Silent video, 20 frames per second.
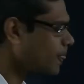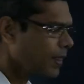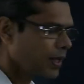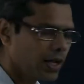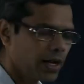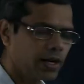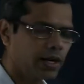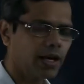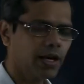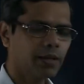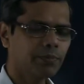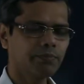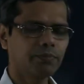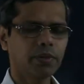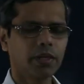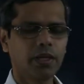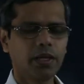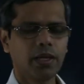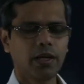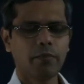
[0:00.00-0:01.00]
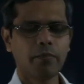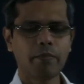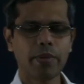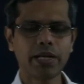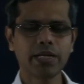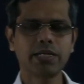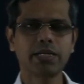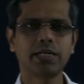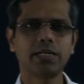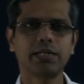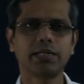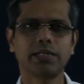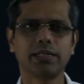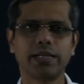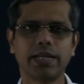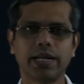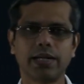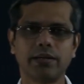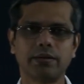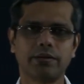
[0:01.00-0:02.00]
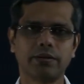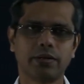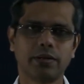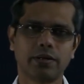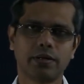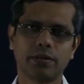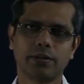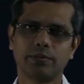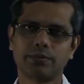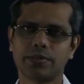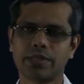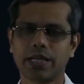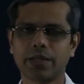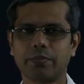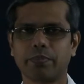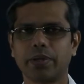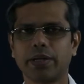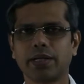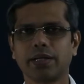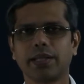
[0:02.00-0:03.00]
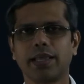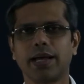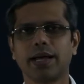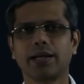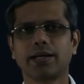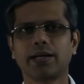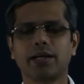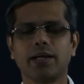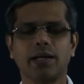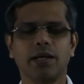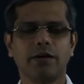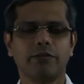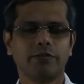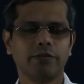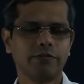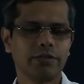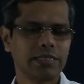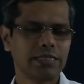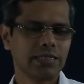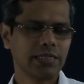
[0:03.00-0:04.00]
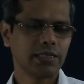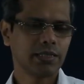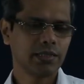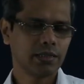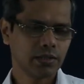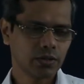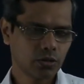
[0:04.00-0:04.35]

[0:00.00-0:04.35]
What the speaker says: And I mentioned in that segment that we will see